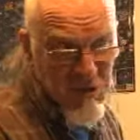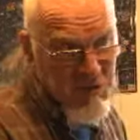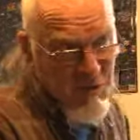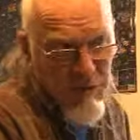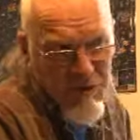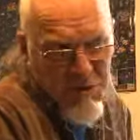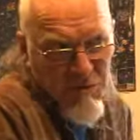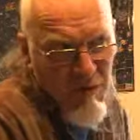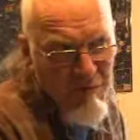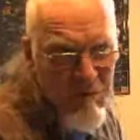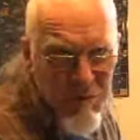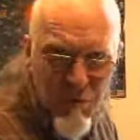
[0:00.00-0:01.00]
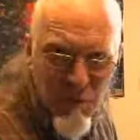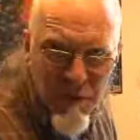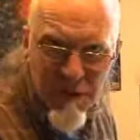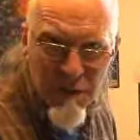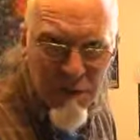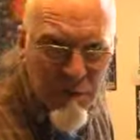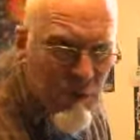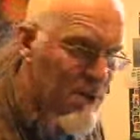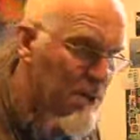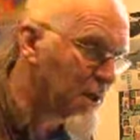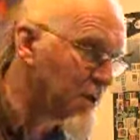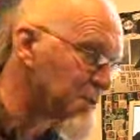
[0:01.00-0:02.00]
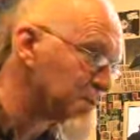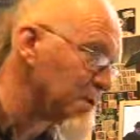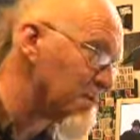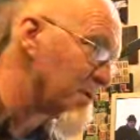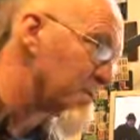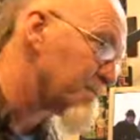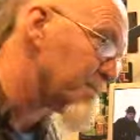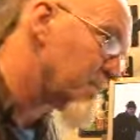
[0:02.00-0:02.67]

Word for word: It's just a question of whether you do it willingly or kicking and screaming.